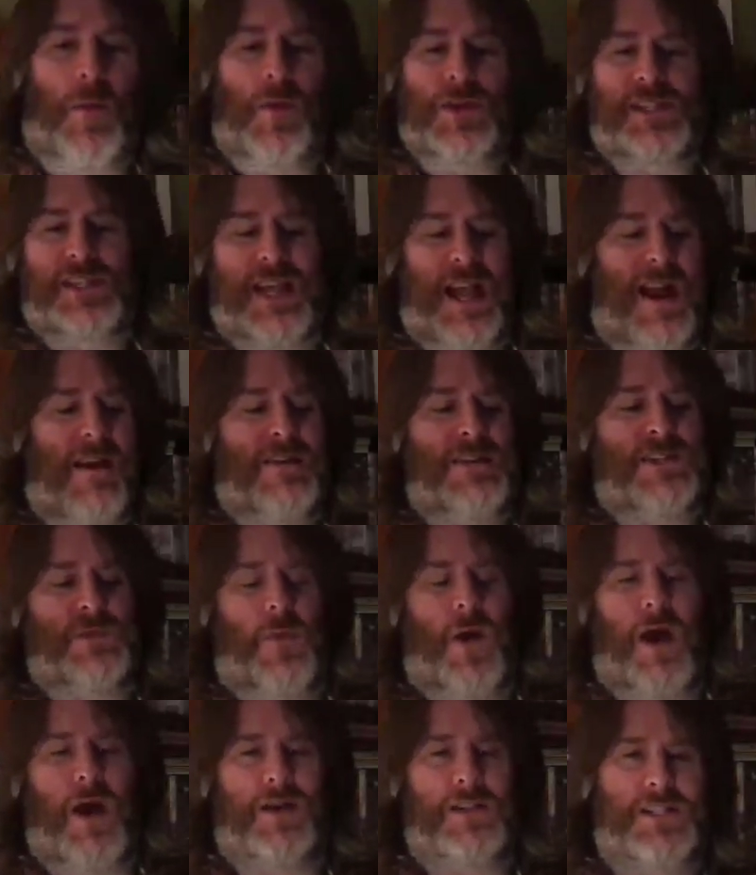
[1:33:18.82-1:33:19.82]
was there as
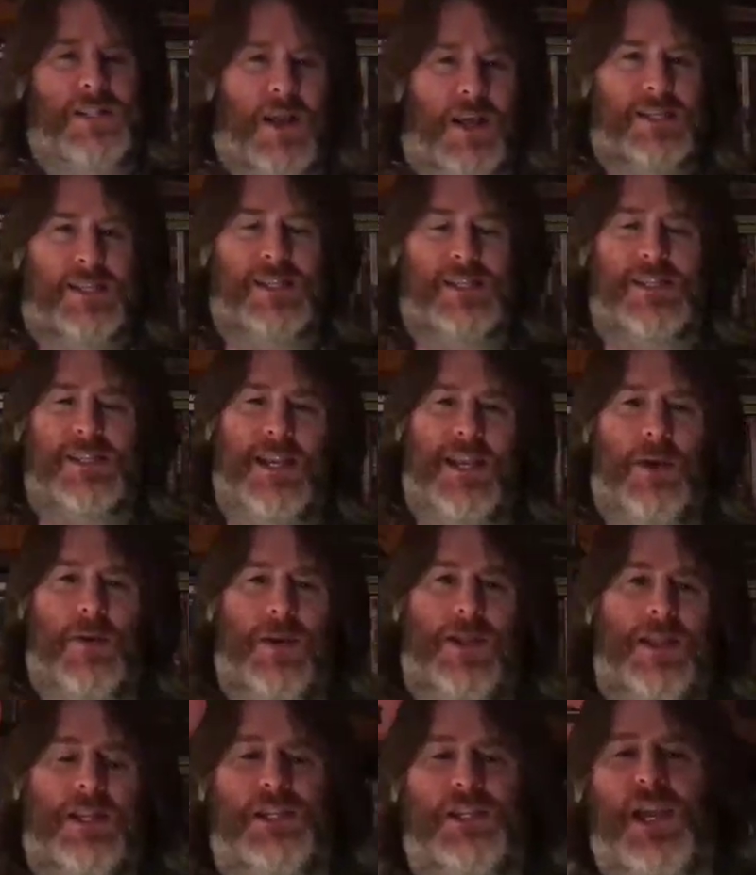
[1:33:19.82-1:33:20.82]
well. It's nice to see you
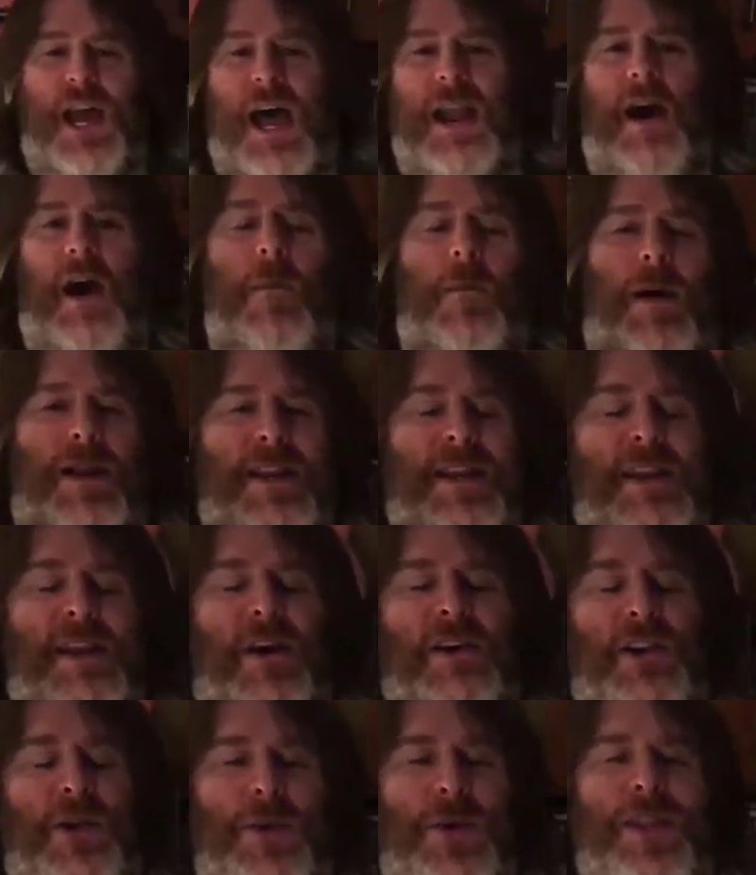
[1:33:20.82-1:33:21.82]
in the chat, Hope. I didn't know
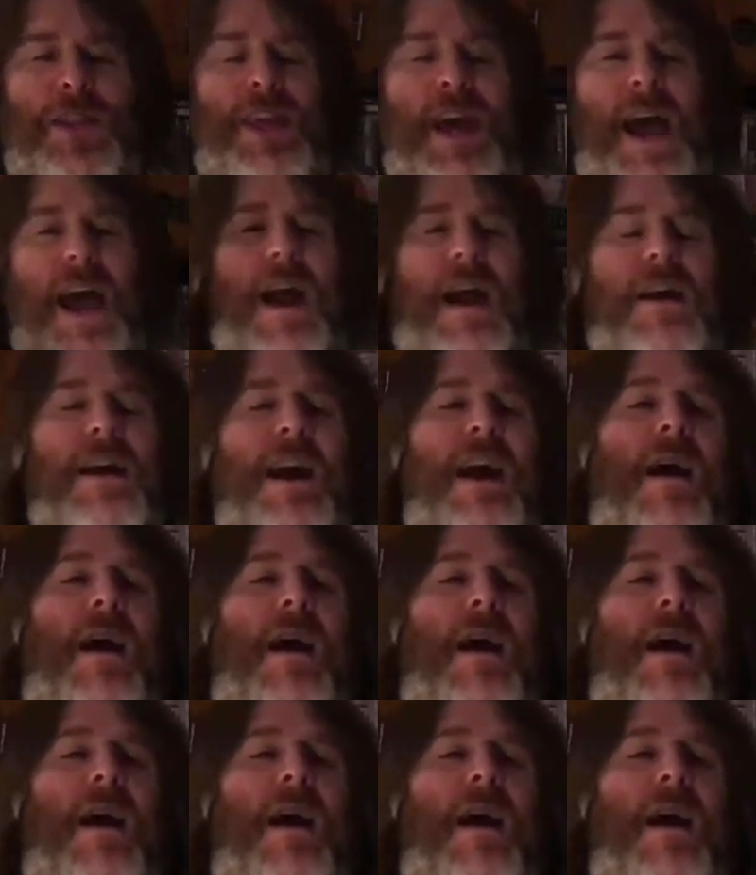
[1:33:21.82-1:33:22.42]
you were there.